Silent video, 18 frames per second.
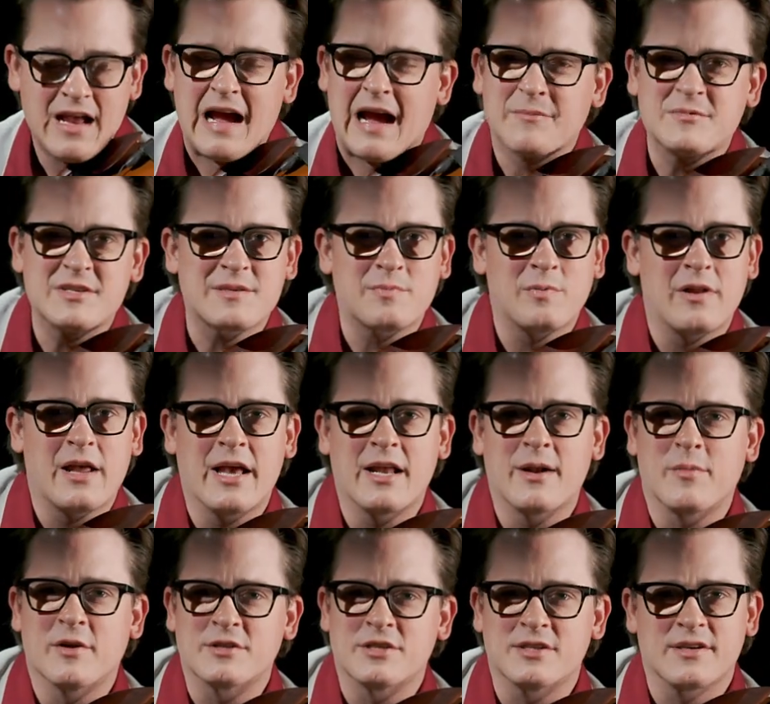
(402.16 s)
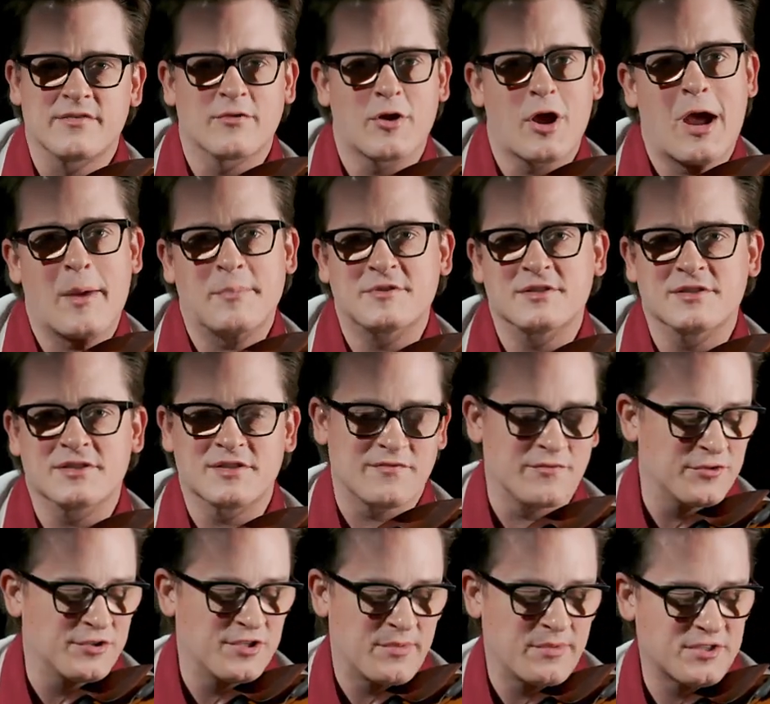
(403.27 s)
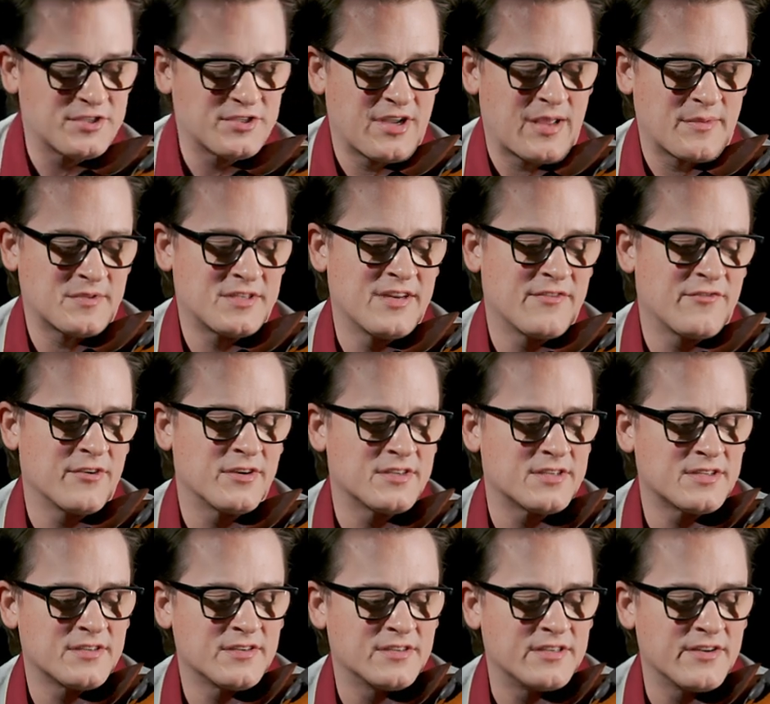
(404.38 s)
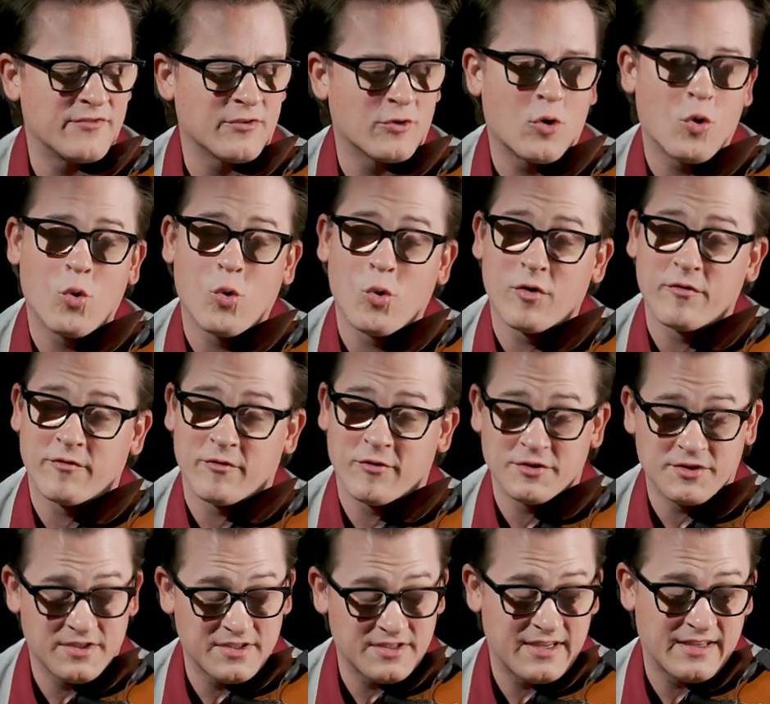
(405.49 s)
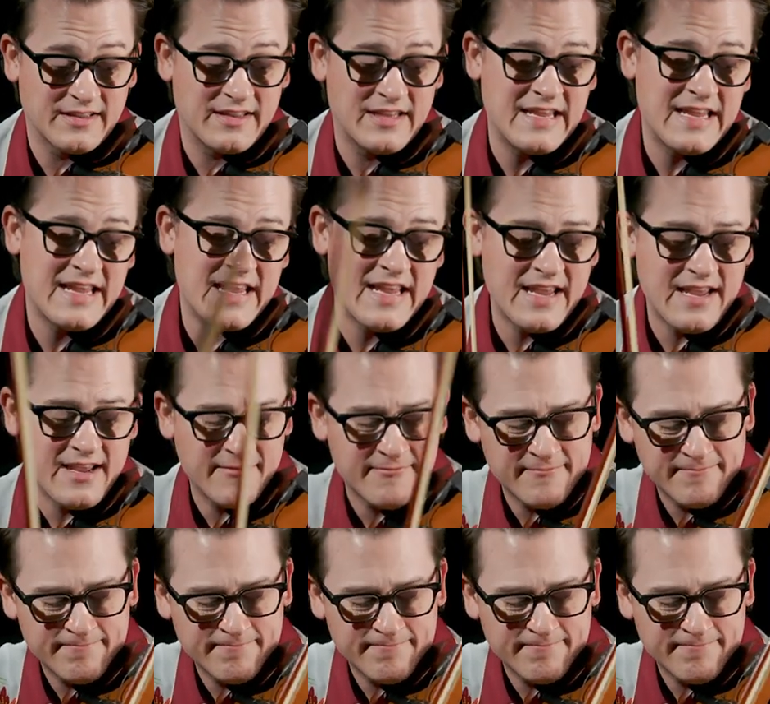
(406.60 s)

I'm just playing a bunch of different options for double stops, different, different chord versions like the E,